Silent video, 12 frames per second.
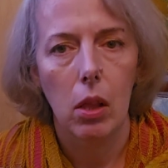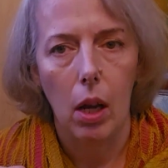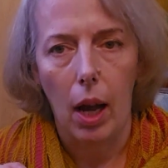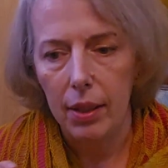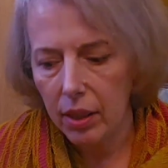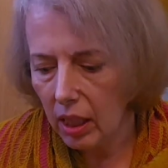
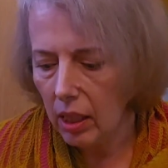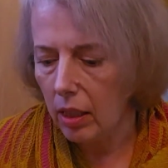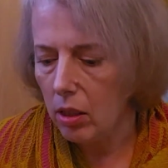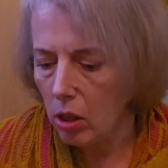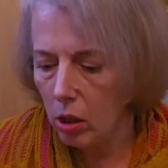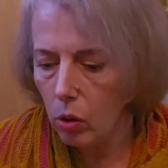I think
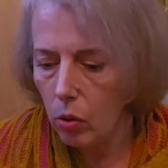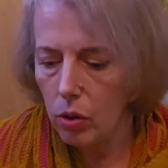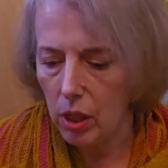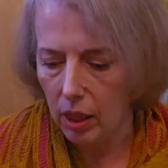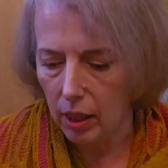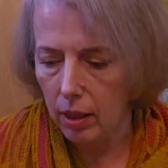it's
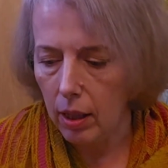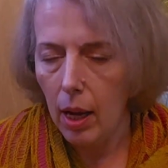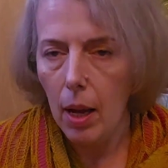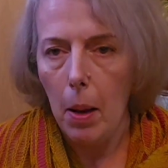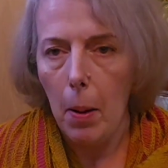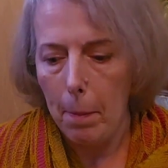losing it,
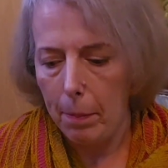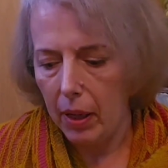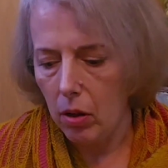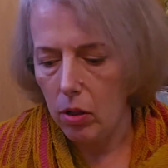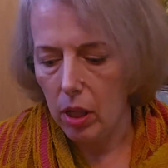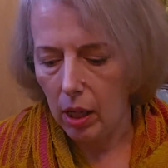
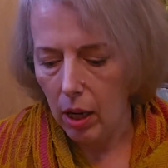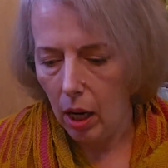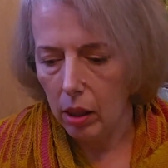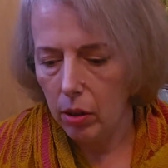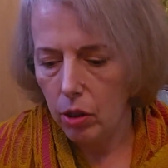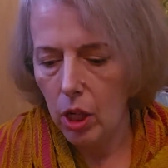because the
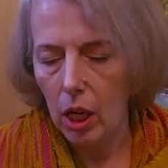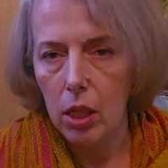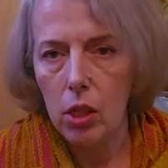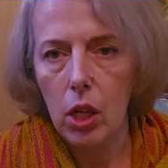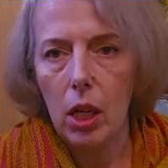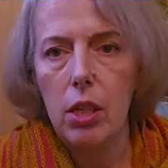color
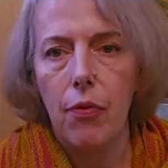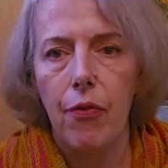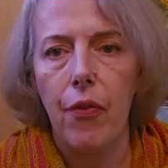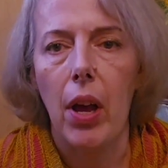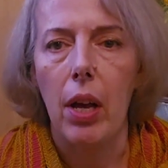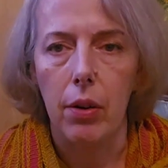change is
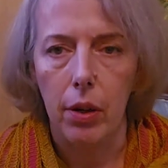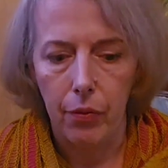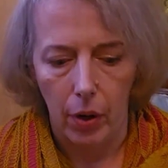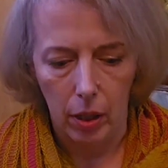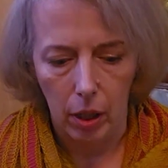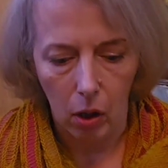very,
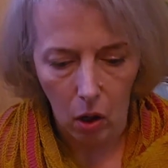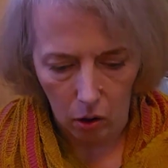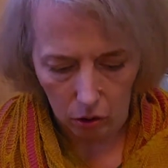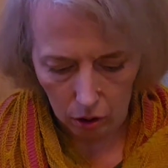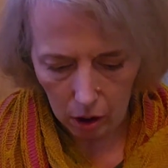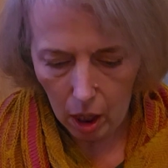very
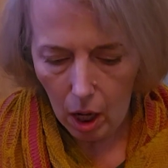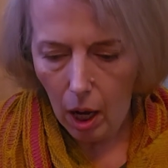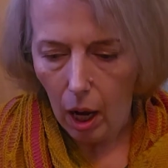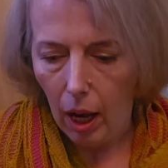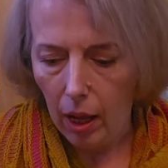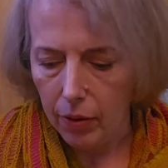long.
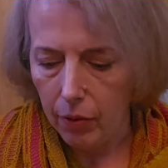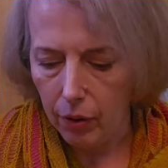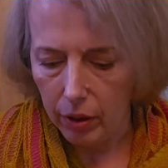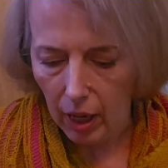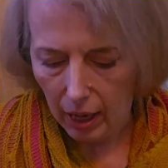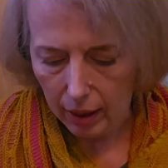And with
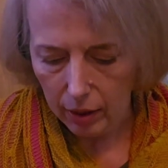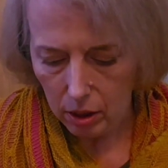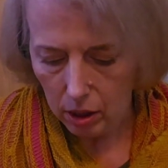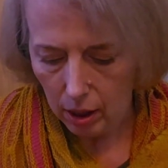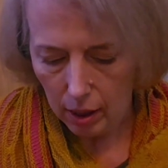that,